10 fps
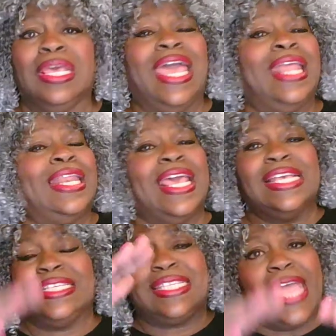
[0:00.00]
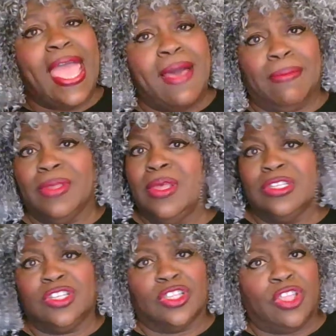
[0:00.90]
at least down
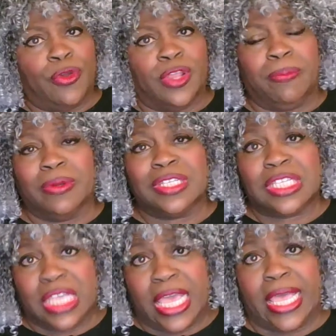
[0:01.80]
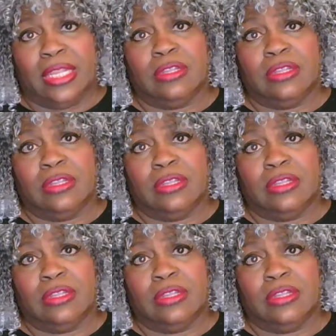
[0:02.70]
to 30%.